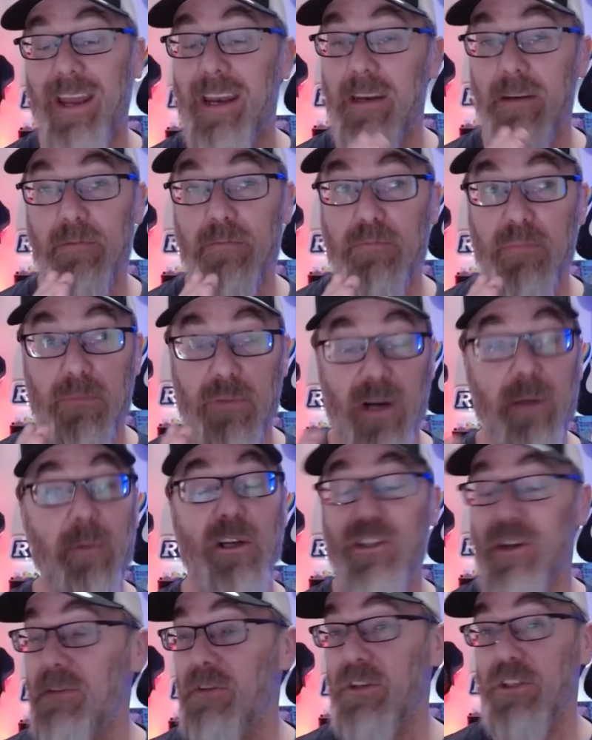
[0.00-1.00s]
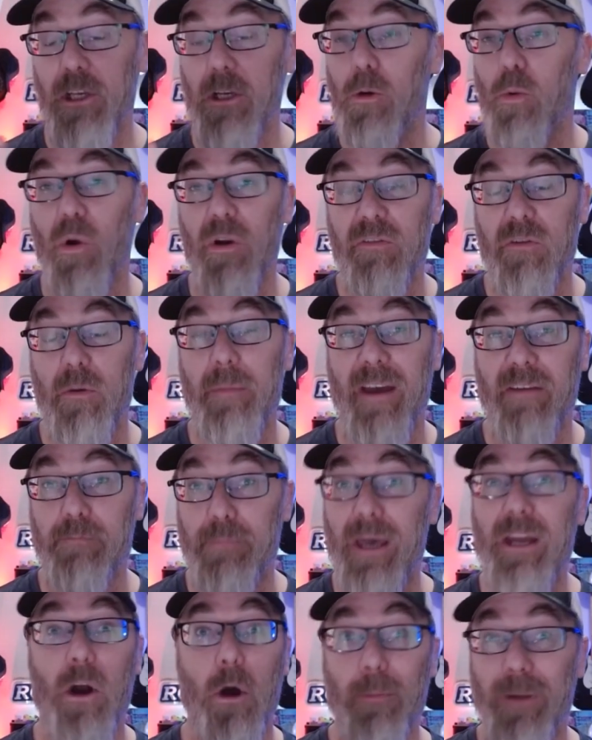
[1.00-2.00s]
and pretty much every single one of them have
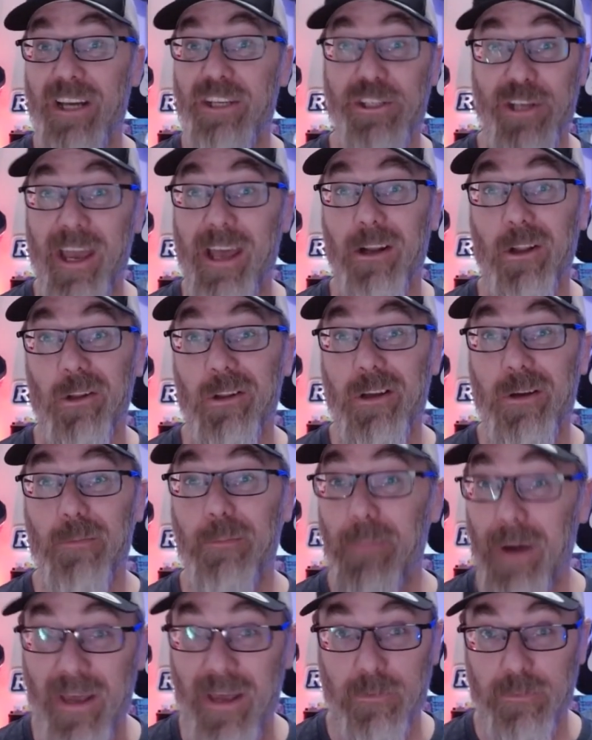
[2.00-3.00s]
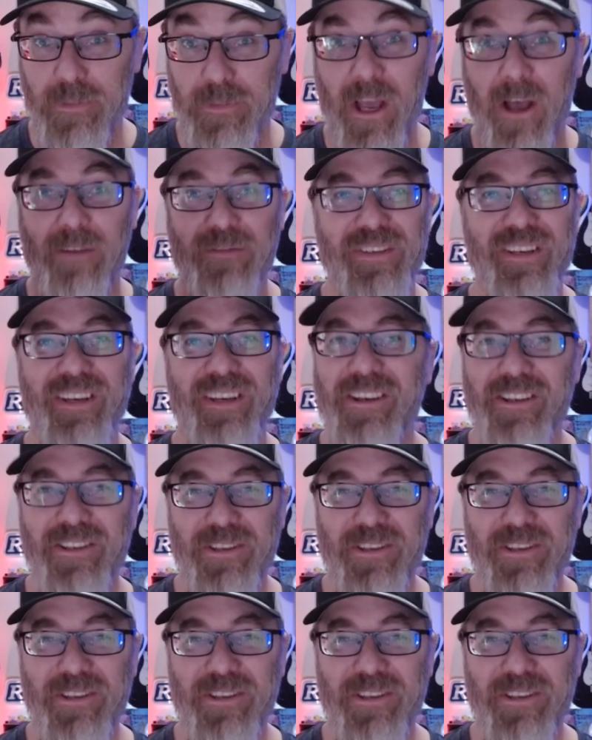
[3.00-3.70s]
been on my channel by themselves.